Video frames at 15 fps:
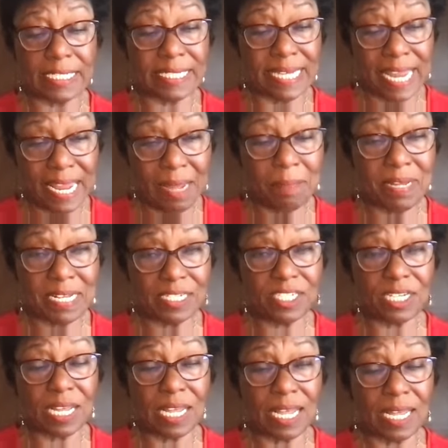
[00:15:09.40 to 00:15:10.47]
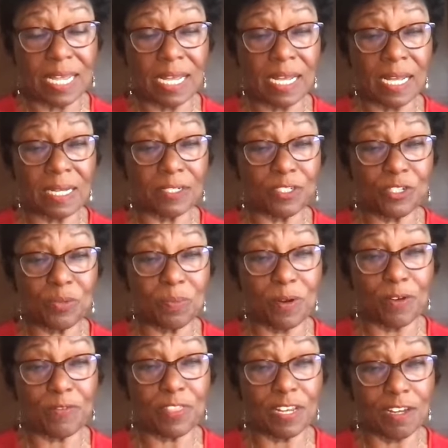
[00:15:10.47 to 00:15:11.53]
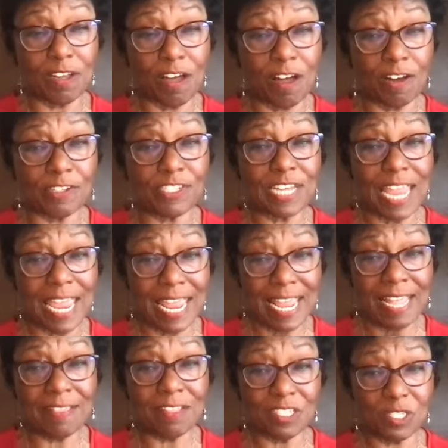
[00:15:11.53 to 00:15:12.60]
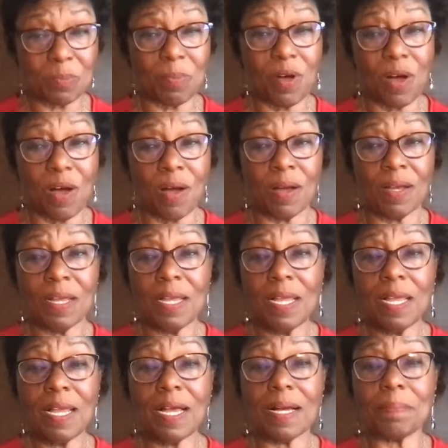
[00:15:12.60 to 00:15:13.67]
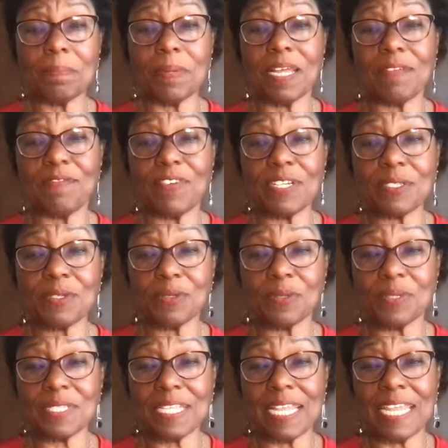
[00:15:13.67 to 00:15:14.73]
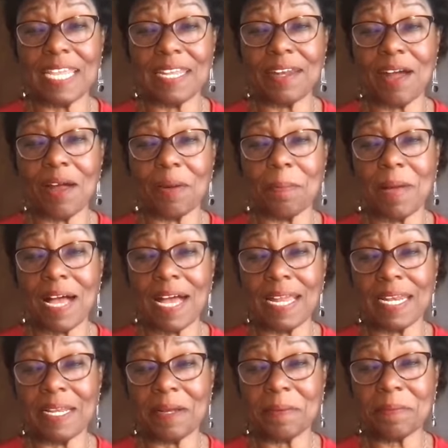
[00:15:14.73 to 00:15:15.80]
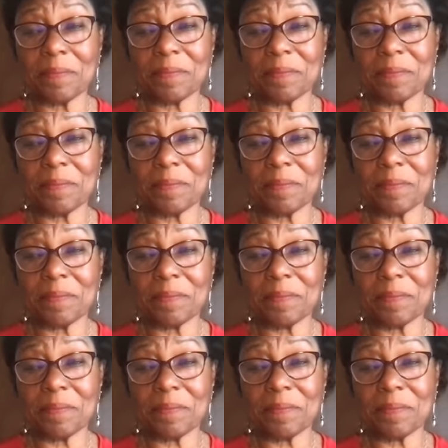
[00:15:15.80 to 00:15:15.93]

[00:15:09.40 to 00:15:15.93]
damage to both the large and the small blood vessels in our body.